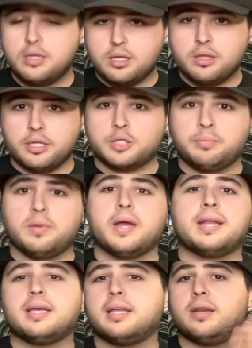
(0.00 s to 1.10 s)
this
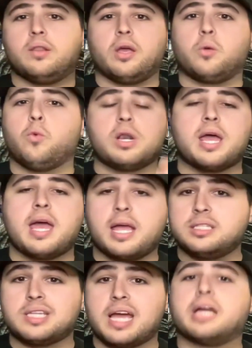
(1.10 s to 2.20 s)
planet and like what
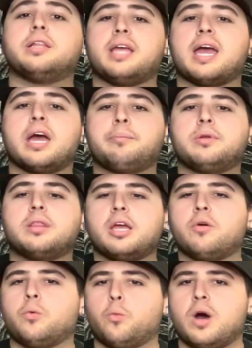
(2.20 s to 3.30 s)
exactly happened
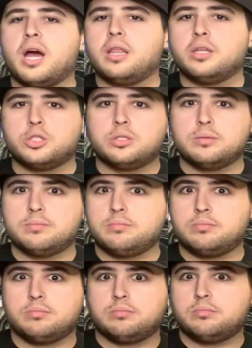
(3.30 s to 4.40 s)
there and why this
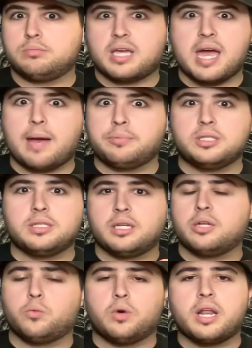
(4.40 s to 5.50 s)
captain
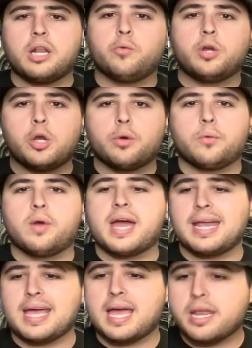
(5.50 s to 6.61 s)
didn't want anyone knowing
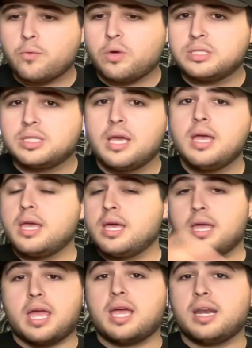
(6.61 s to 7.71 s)
where Atten was.
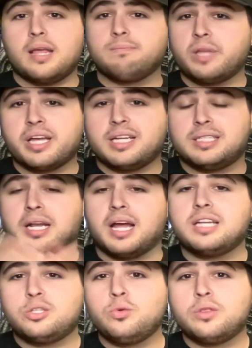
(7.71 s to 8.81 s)
And like I said, I
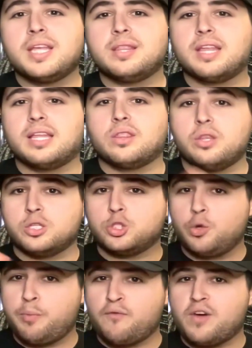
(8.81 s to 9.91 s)
do think that the
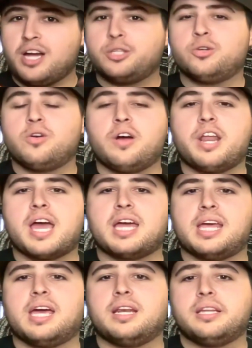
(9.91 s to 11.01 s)
supervisor on
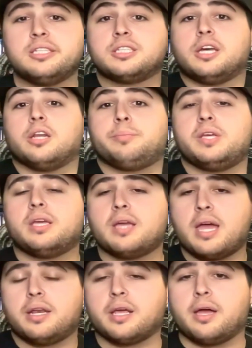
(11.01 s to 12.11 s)
Atten is going to be
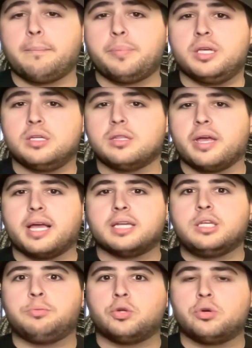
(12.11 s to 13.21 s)
ending up be like
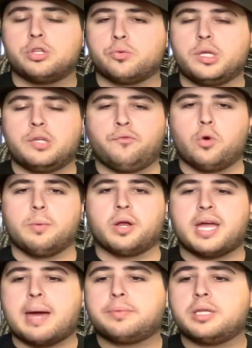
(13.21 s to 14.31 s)
SM-33's former
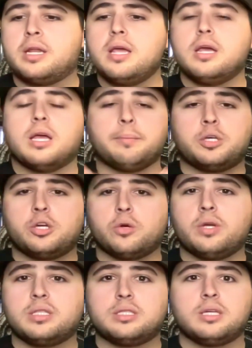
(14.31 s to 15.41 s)
captain. I'm
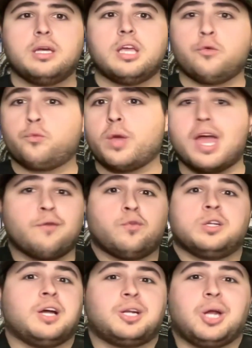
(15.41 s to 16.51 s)
curious if we ever
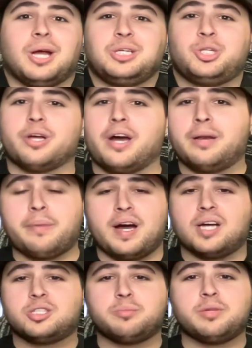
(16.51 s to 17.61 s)
touch on John
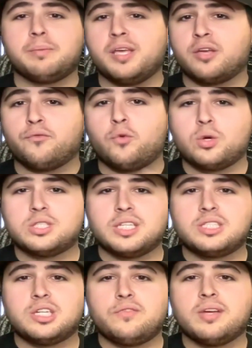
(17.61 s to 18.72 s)
possibly being force
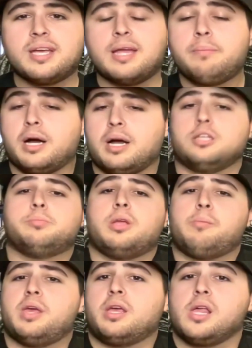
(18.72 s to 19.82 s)
sensitive again, possibly
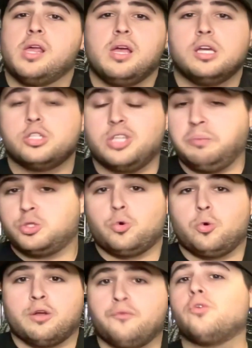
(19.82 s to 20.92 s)
being some
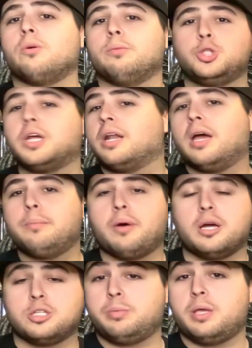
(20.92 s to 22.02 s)
sort of former Jedi,
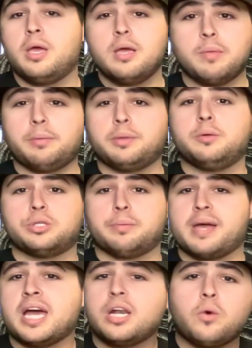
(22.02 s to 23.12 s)
possibly maybe he was a
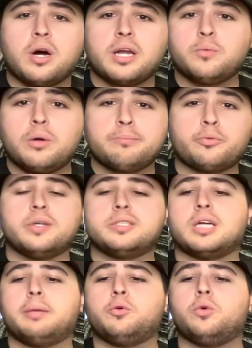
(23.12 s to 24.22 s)
Padawan at one point in
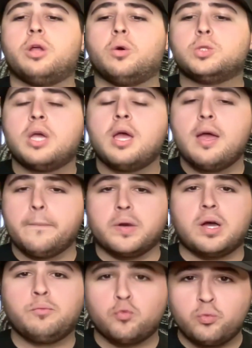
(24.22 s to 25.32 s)
time, who knows. But
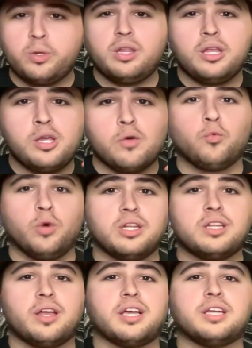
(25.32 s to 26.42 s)
I'm really, really
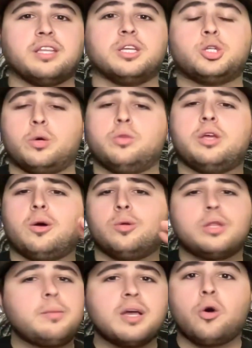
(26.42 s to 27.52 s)
liking the show. The
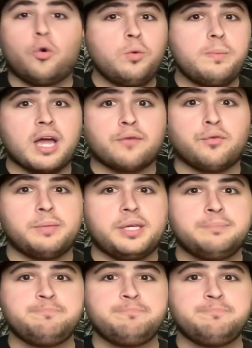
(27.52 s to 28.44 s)
only big holdback for me